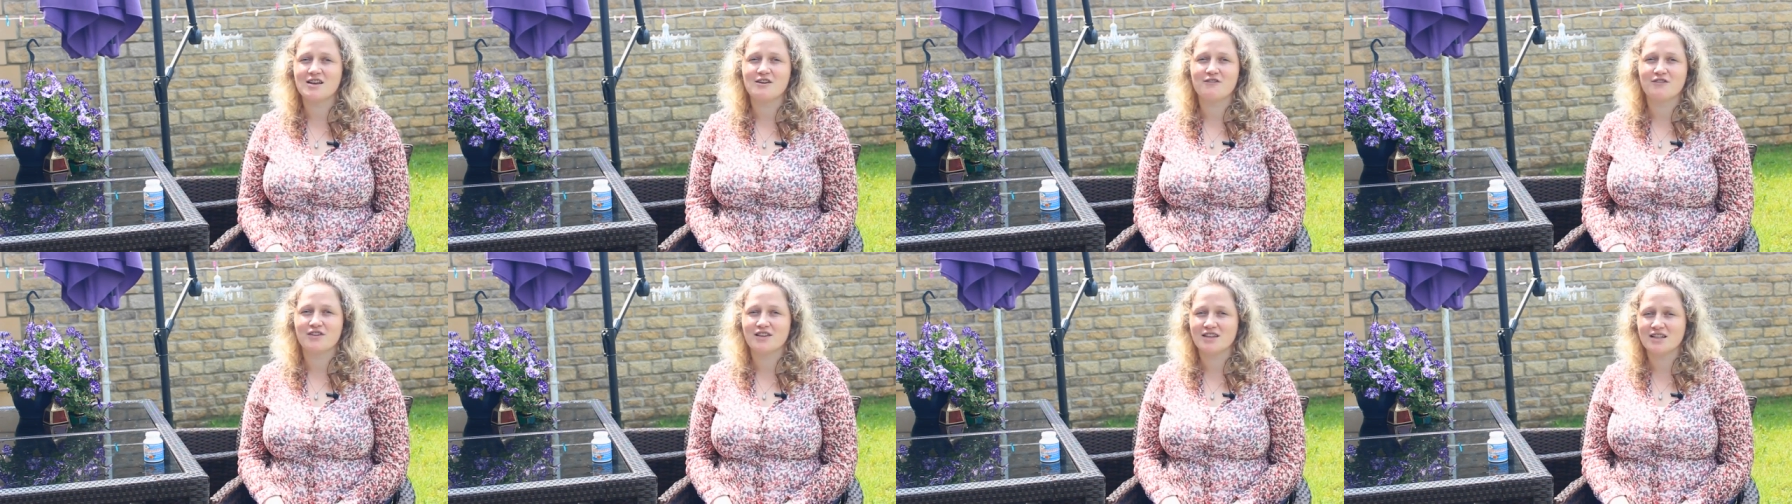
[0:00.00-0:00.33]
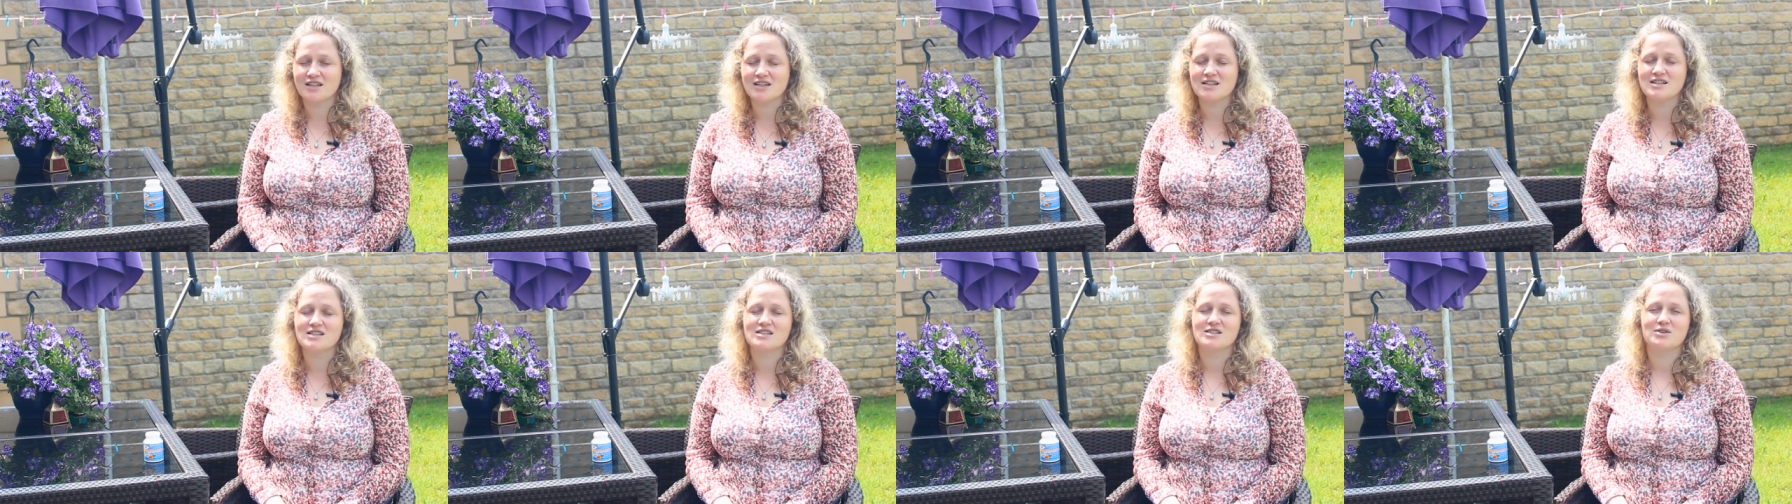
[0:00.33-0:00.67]
If it
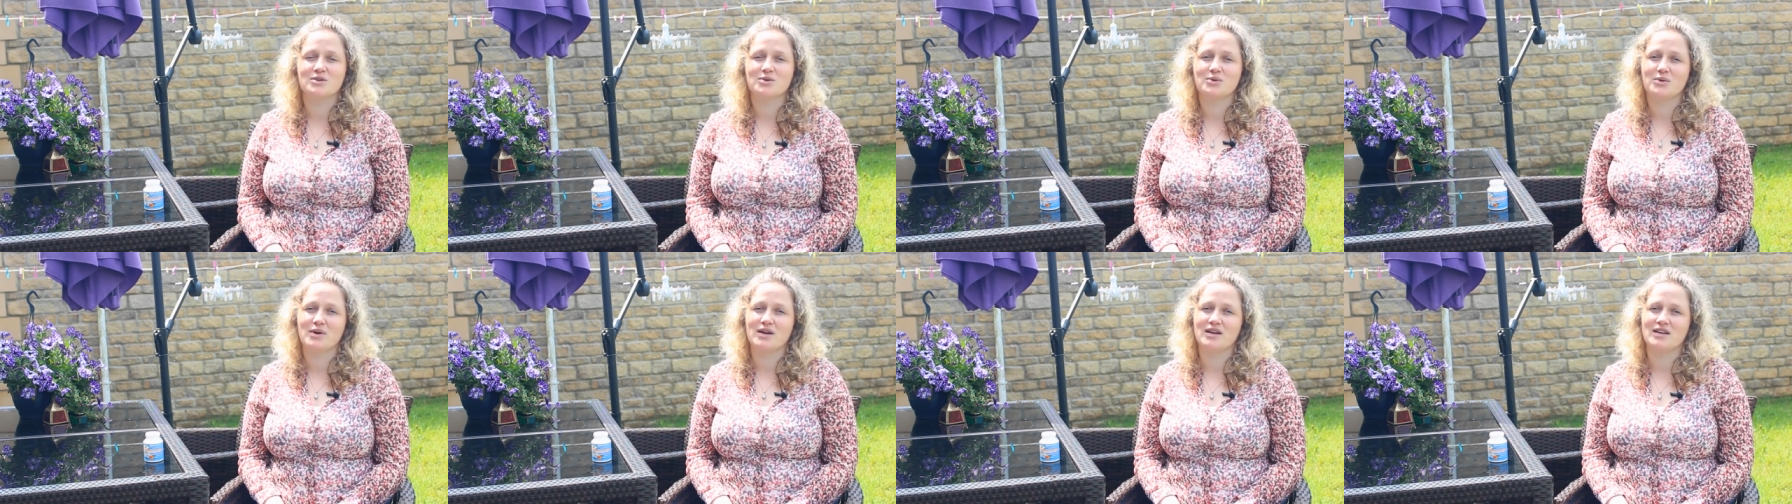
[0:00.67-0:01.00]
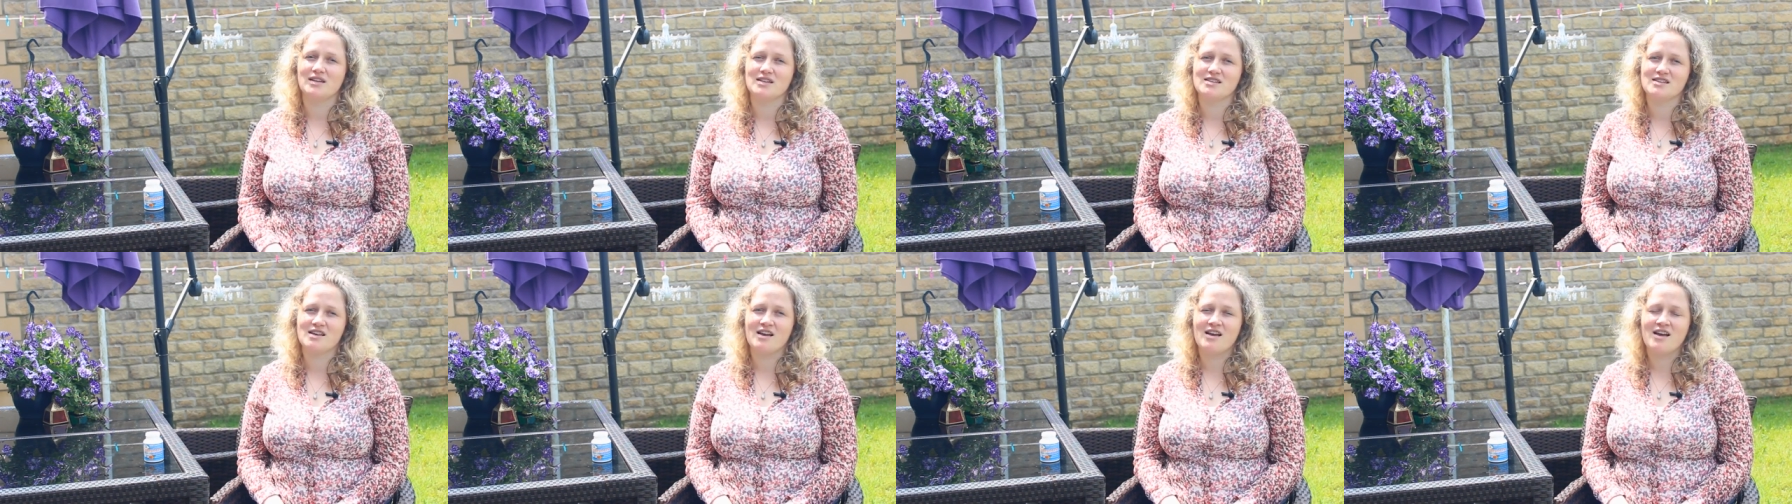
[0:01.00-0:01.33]
is,
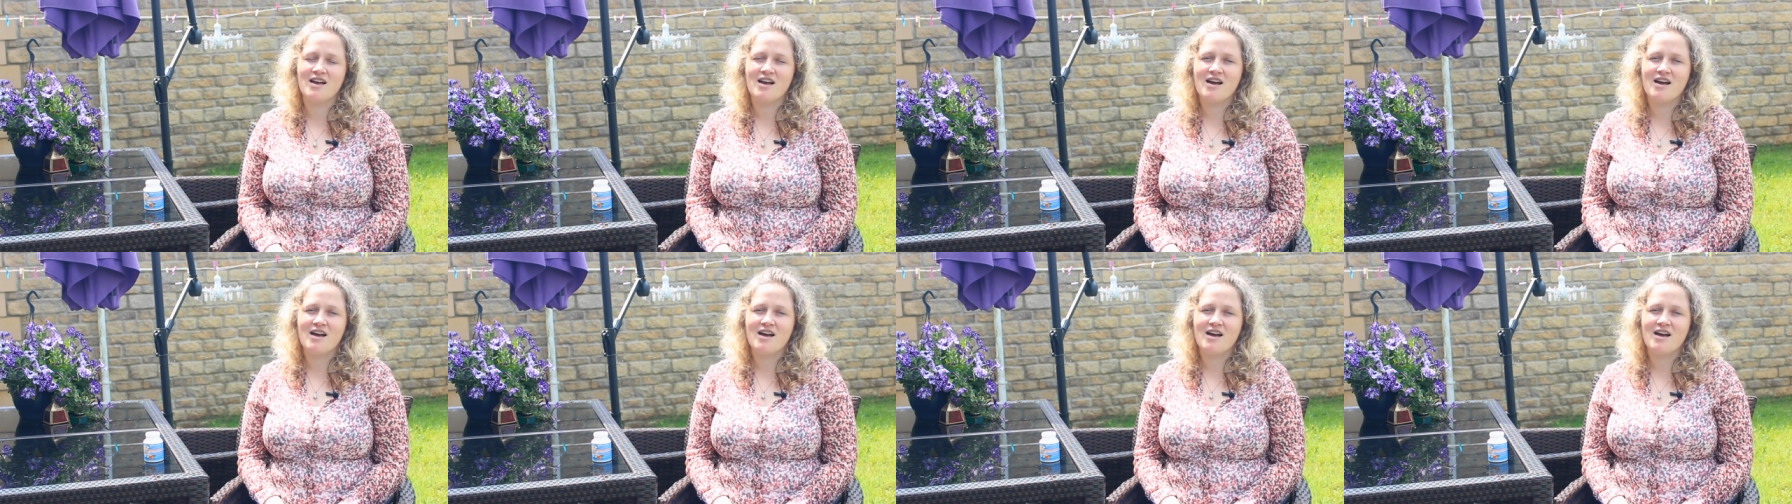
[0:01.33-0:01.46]
great.